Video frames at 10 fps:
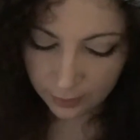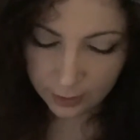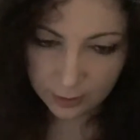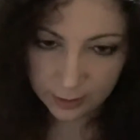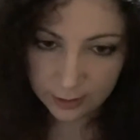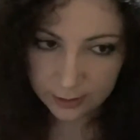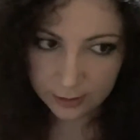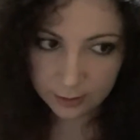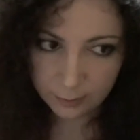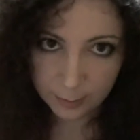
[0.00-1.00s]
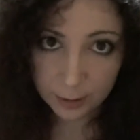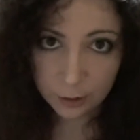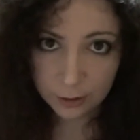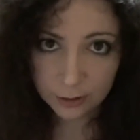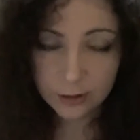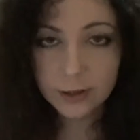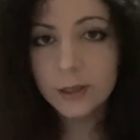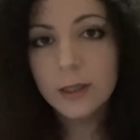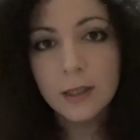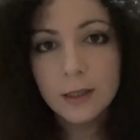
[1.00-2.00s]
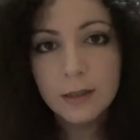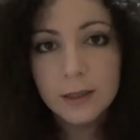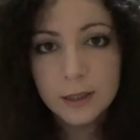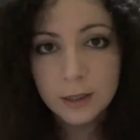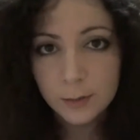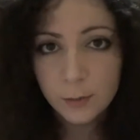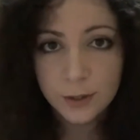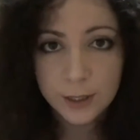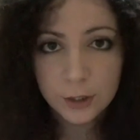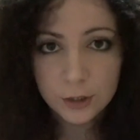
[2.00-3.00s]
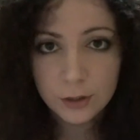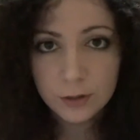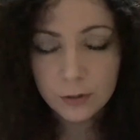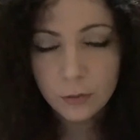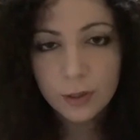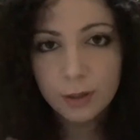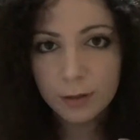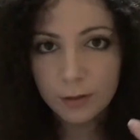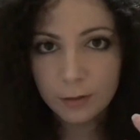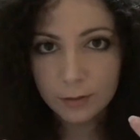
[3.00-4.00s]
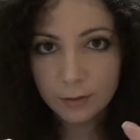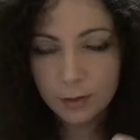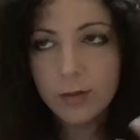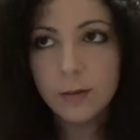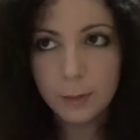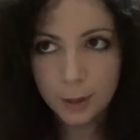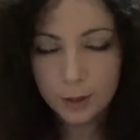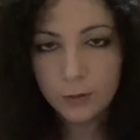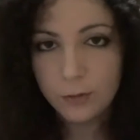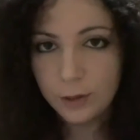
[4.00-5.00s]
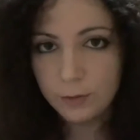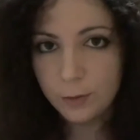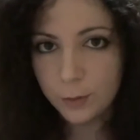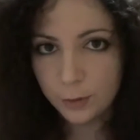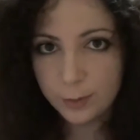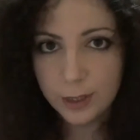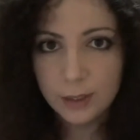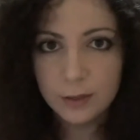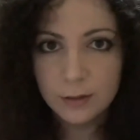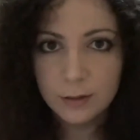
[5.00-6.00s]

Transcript: In case I didn't mention it, this collaboration with the part 3 of the mermaid